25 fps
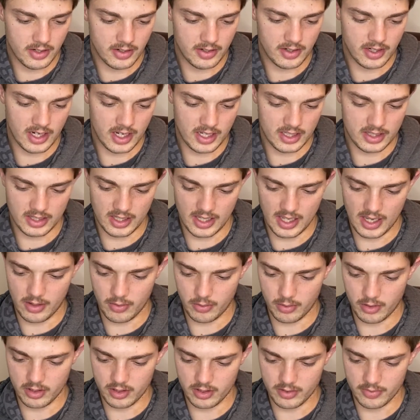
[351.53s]
Not that
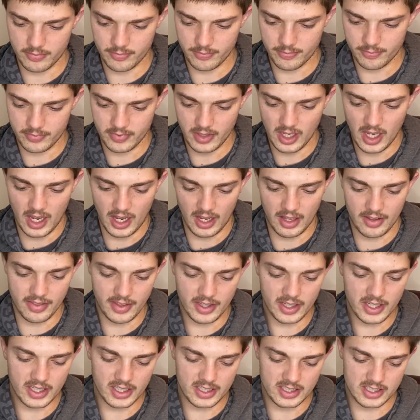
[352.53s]
one. I
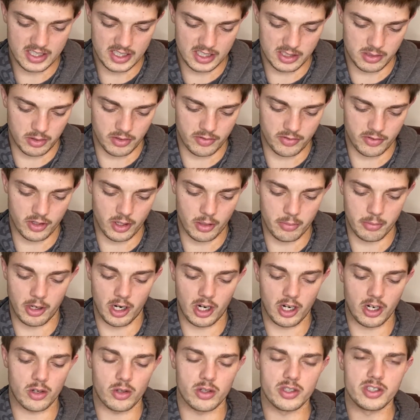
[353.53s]
think it is this one from
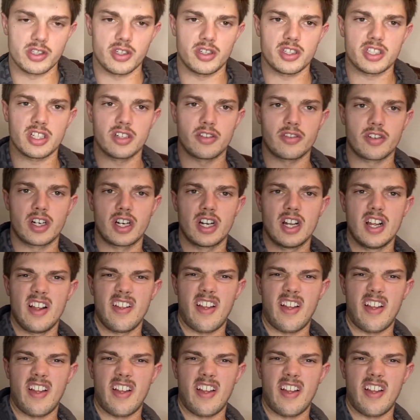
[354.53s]
Heart Gold Soul Silver.